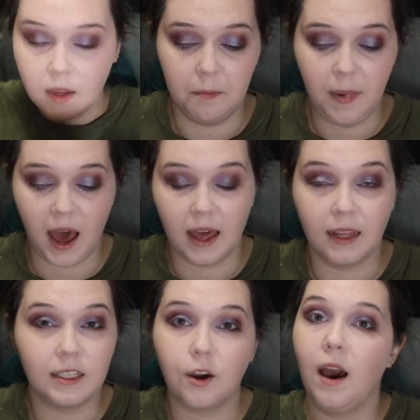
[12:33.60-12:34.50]
But
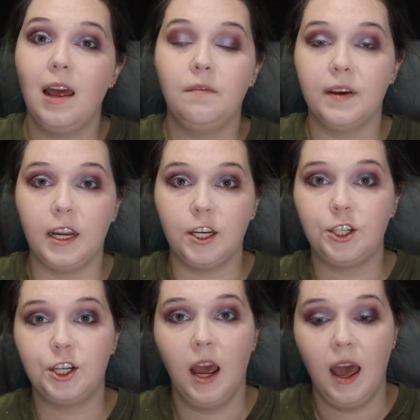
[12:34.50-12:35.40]
let's go ahead and
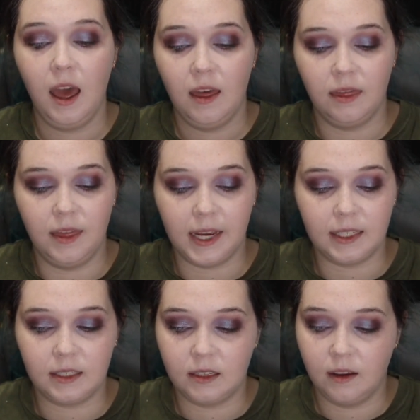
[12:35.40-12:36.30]
finish
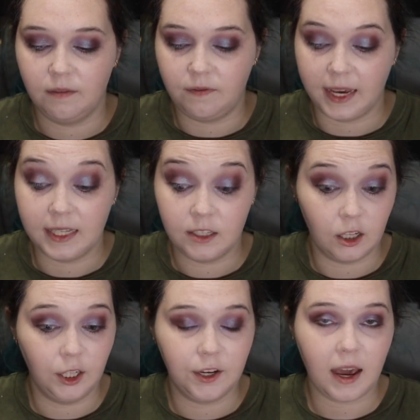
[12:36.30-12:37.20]
this face
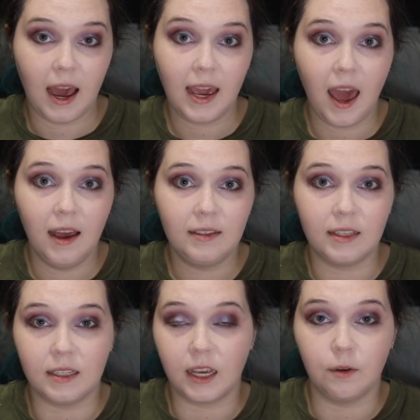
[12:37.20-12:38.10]
look, I guess.
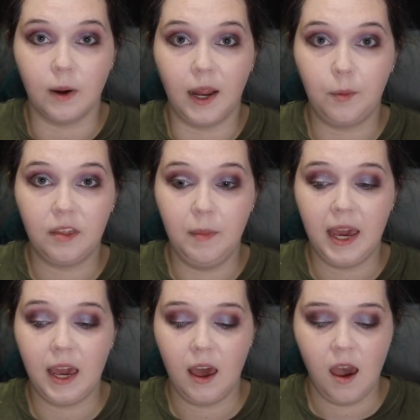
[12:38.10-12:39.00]
This get ready with
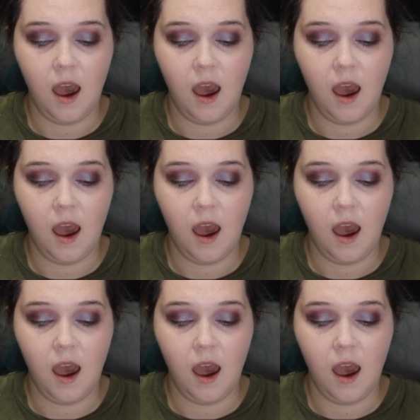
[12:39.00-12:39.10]
me.